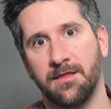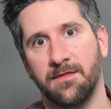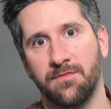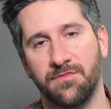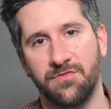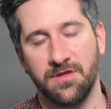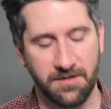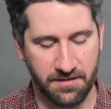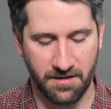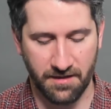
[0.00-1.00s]

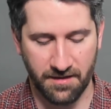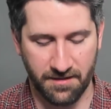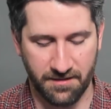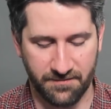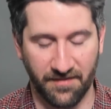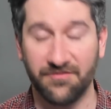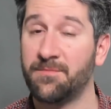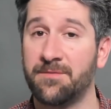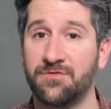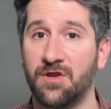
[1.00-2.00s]
the uh, that some of
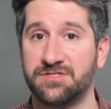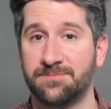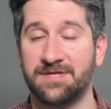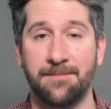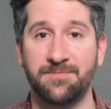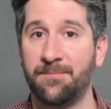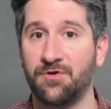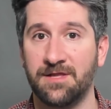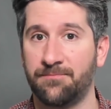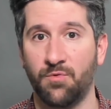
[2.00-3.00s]
them you know sometimes people
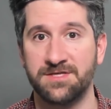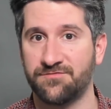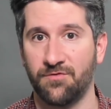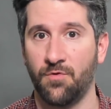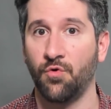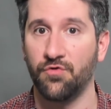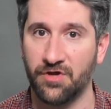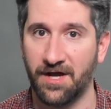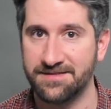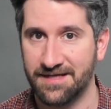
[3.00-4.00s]
clip ones from older
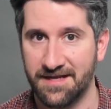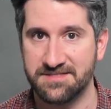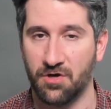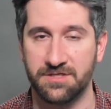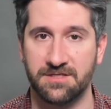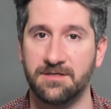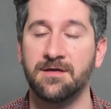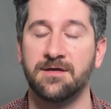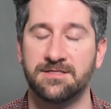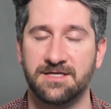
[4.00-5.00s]
content and it's hard to
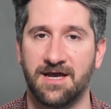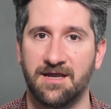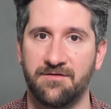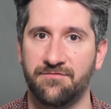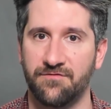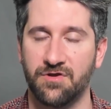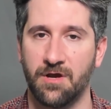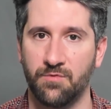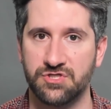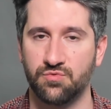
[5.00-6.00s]
to kind of figure
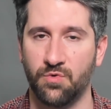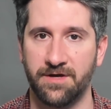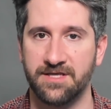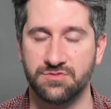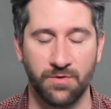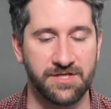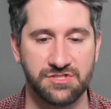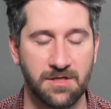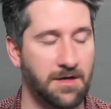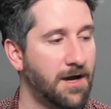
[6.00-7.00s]
out which one is
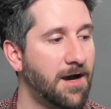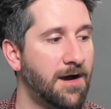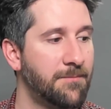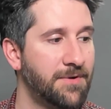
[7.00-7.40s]
which um,